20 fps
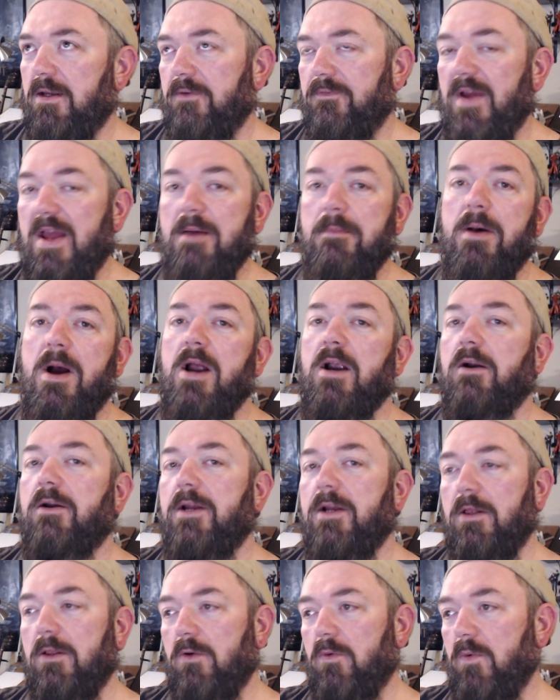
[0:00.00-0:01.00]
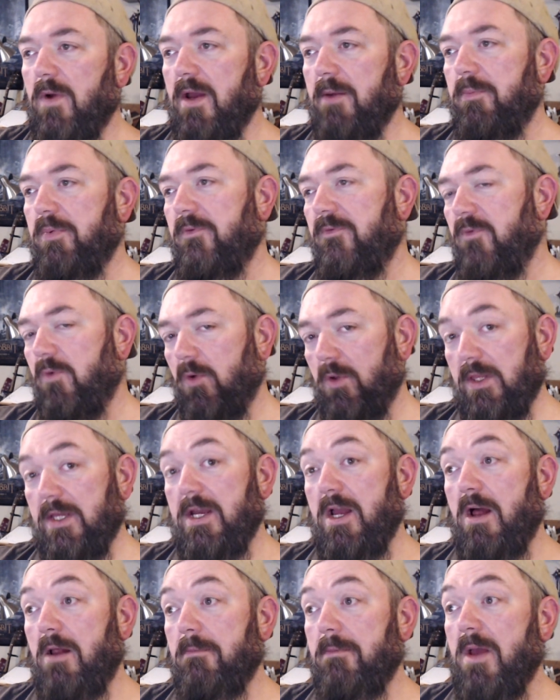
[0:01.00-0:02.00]
Vampire Killer Whip for
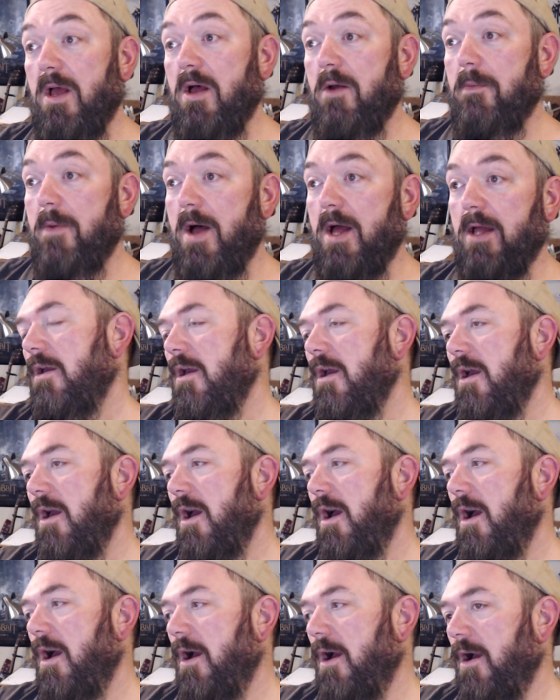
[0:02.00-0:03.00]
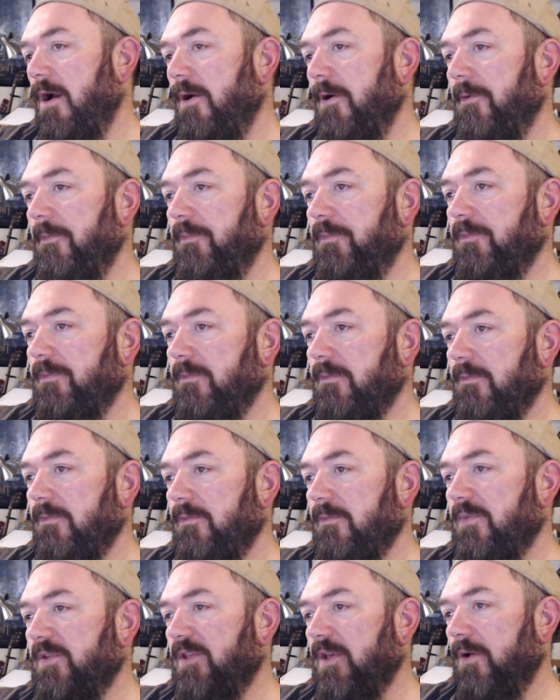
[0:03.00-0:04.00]
Leon Belmont.
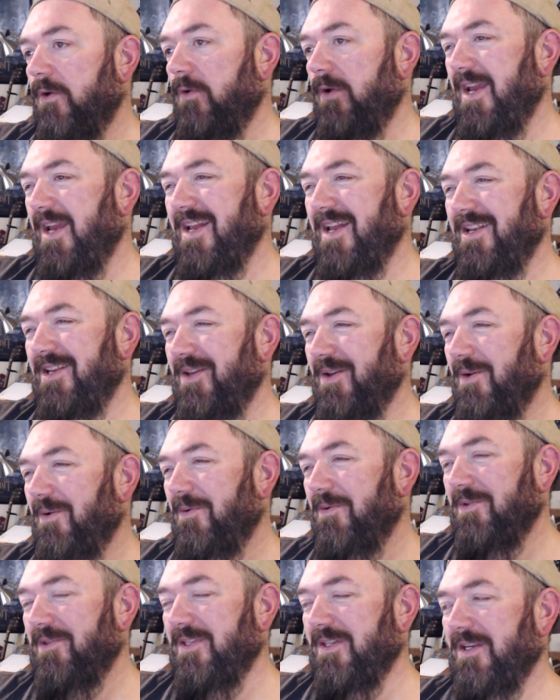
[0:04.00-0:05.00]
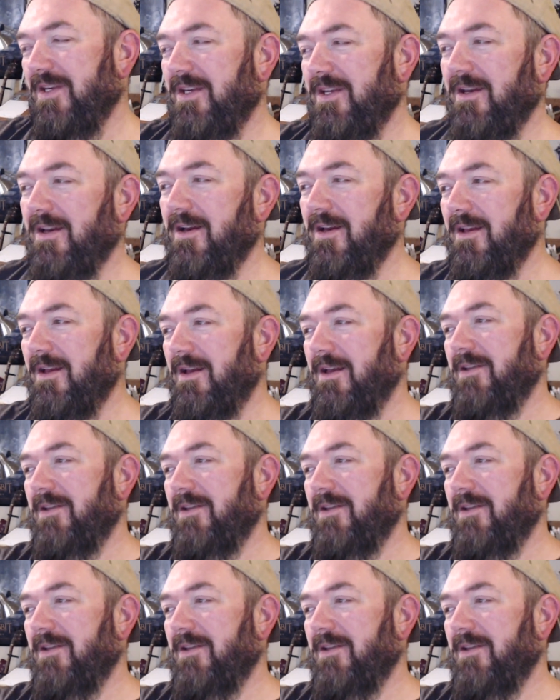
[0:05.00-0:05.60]
So he had to use the